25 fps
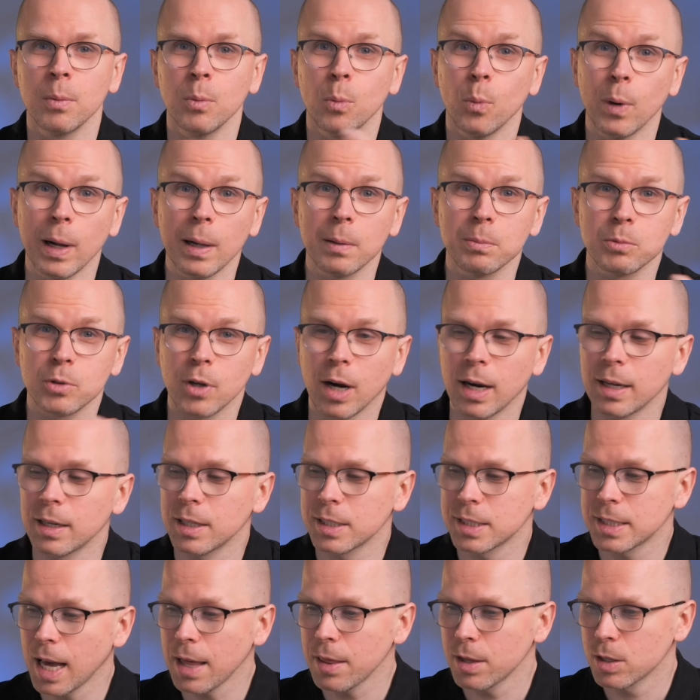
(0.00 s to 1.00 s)
Well, to
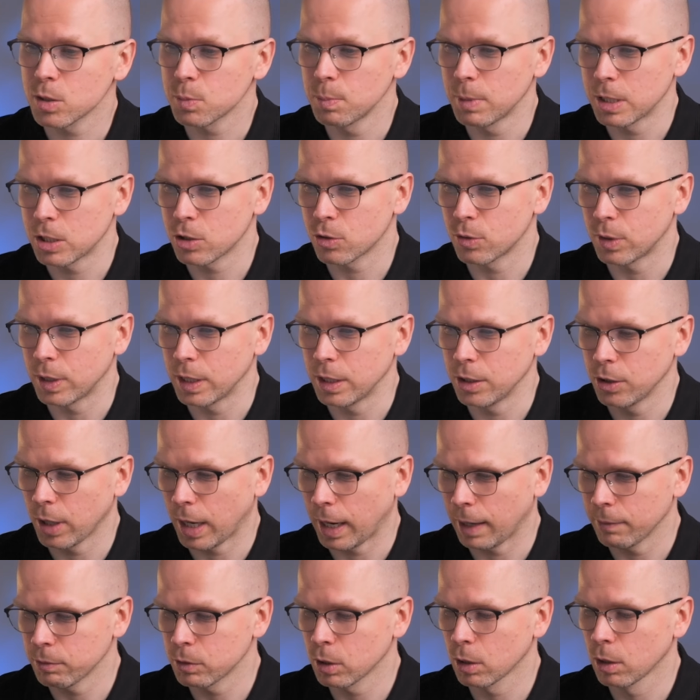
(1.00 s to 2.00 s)
understand this mystery, you
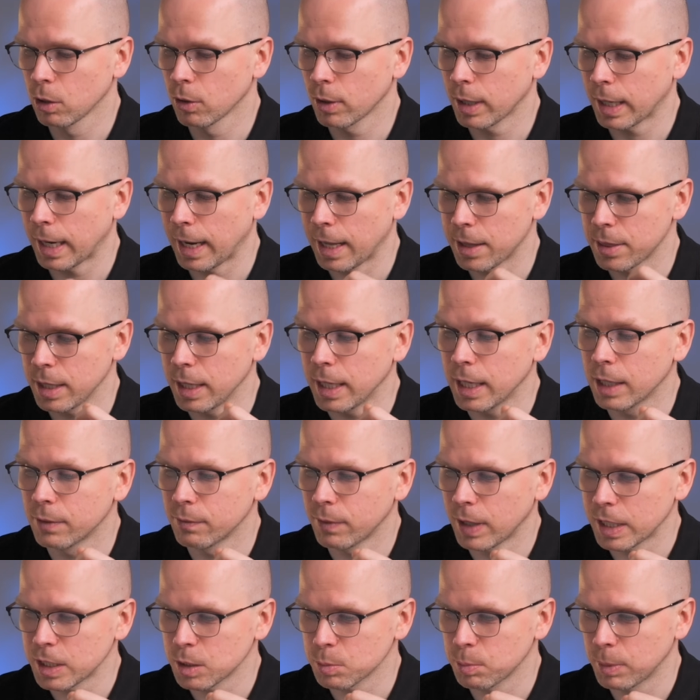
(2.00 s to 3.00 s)
have to look at the
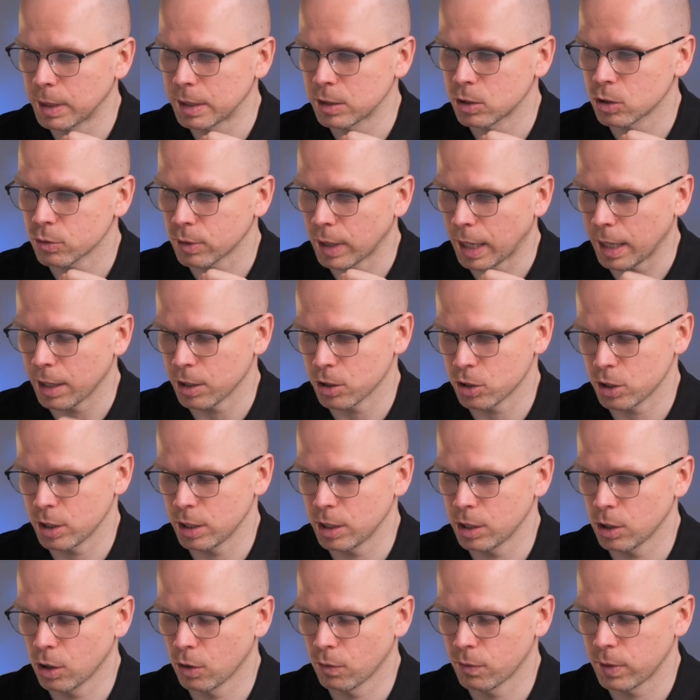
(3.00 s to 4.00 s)
investment strategy
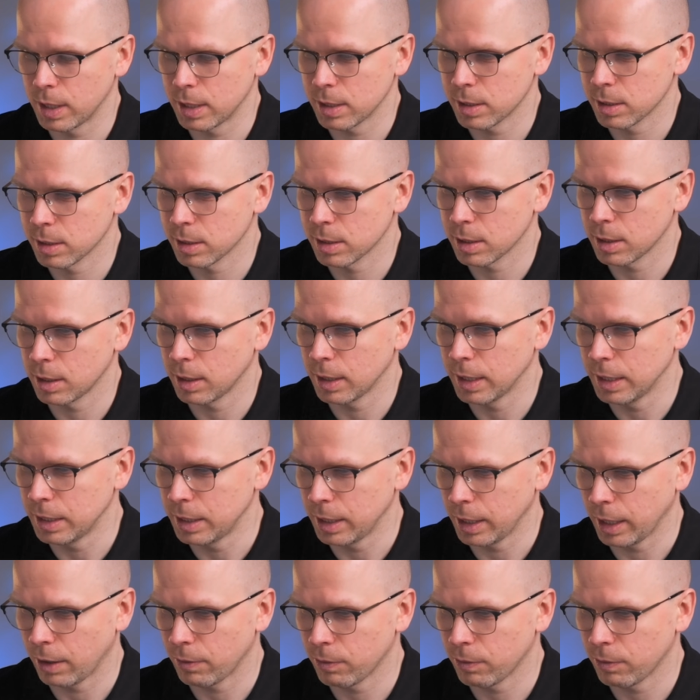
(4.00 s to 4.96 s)
of this ETF.